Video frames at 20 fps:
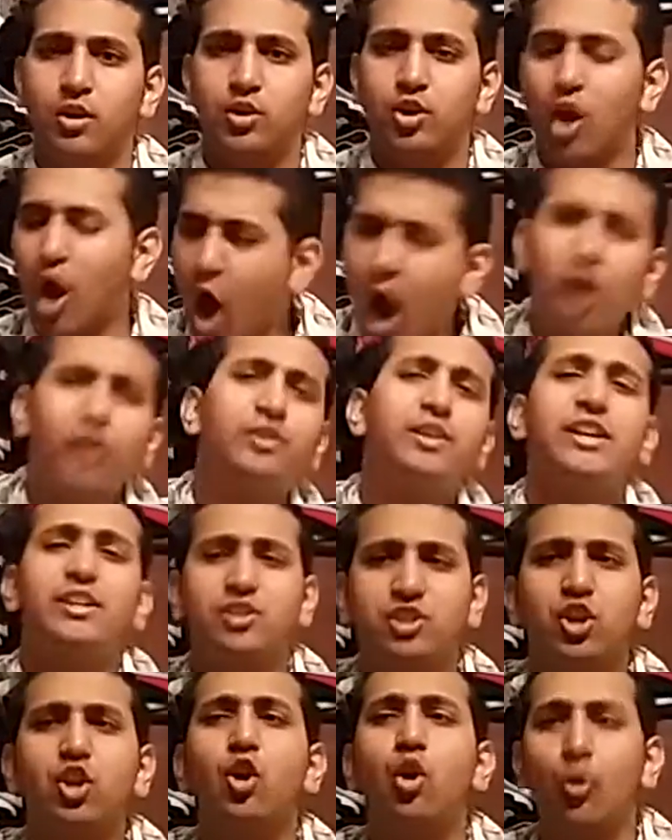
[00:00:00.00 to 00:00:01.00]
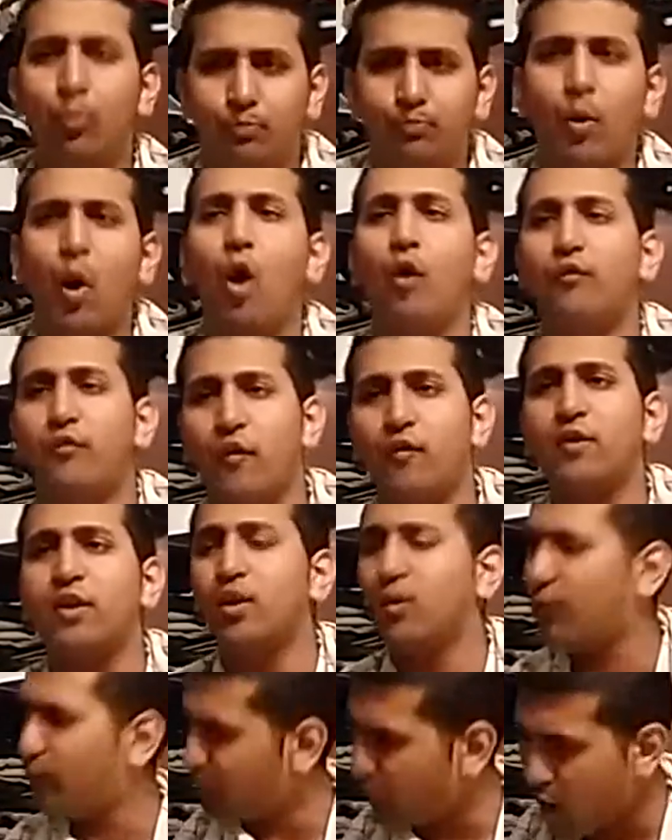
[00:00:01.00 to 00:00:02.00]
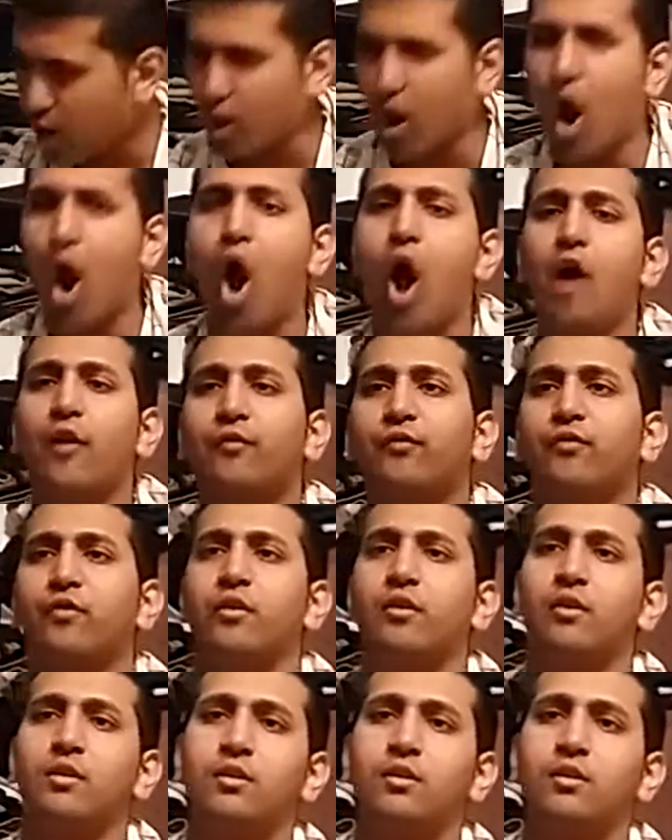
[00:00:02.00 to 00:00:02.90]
You're ugly too, both of you. Fuck off.